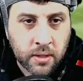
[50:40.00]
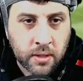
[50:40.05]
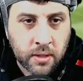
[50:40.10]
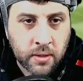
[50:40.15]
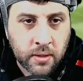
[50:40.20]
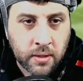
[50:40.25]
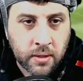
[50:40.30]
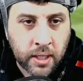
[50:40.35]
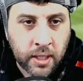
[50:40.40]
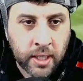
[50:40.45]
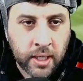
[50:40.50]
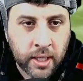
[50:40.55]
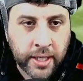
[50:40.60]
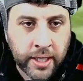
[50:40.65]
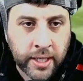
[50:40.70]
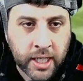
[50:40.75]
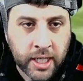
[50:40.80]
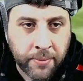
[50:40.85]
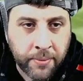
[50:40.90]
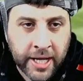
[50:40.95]
Here they
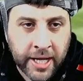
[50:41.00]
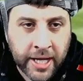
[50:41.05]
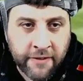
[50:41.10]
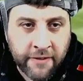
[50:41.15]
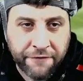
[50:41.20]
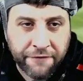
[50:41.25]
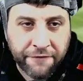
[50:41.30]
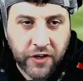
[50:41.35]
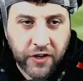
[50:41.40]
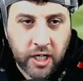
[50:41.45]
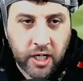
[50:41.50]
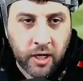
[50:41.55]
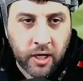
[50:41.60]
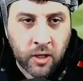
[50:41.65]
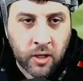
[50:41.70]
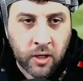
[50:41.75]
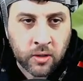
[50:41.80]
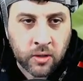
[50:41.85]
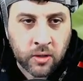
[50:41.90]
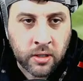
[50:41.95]
come again.
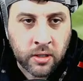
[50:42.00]
Furlong.